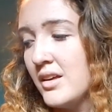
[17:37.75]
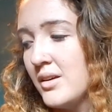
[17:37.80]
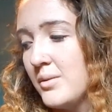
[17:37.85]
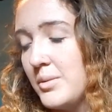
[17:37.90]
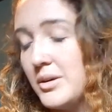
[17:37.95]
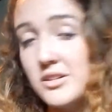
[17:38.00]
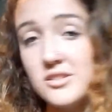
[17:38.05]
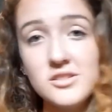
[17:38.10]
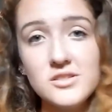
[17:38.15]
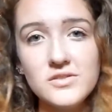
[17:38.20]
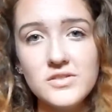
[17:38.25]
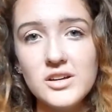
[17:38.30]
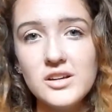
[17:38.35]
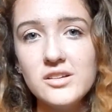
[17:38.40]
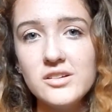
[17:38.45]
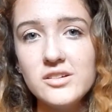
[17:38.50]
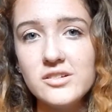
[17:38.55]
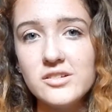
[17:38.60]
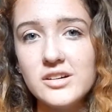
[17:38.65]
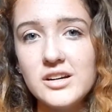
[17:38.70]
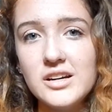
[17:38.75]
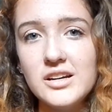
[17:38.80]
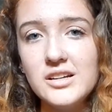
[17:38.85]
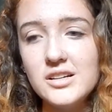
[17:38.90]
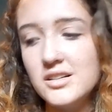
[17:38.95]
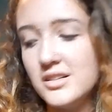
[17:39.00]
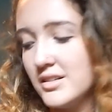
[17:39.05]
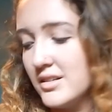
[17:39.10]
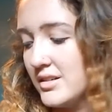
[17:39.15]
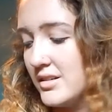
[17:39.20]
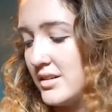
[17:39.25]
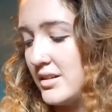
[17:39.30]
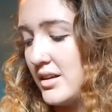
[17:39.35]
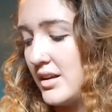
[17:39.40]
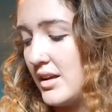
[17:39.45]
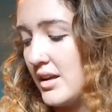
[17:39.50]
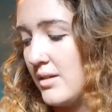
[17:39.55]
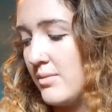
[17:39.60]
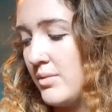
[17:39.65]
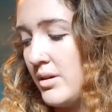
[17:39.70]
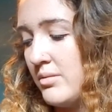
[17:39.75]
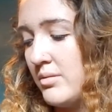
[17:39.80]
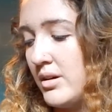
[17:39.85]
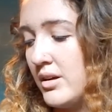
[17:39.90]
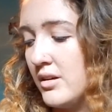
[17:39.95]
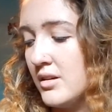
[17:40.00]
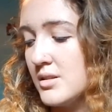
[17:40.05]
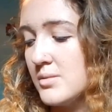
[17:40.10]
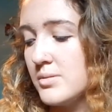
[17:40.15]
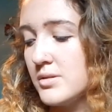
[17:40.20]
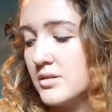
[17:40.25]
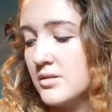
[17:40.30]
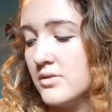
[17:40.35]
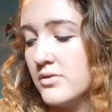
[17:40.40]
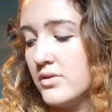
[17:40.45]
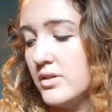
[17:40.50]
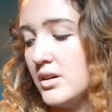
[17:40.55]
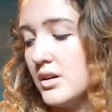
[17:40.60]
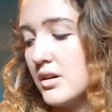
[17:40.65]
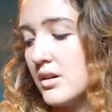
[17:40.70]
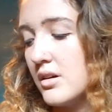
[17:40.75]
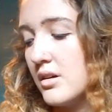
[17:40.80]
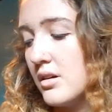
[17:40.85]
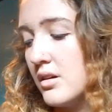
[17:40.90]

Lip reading: Pierce the Veil are great. I met my husband, Vic.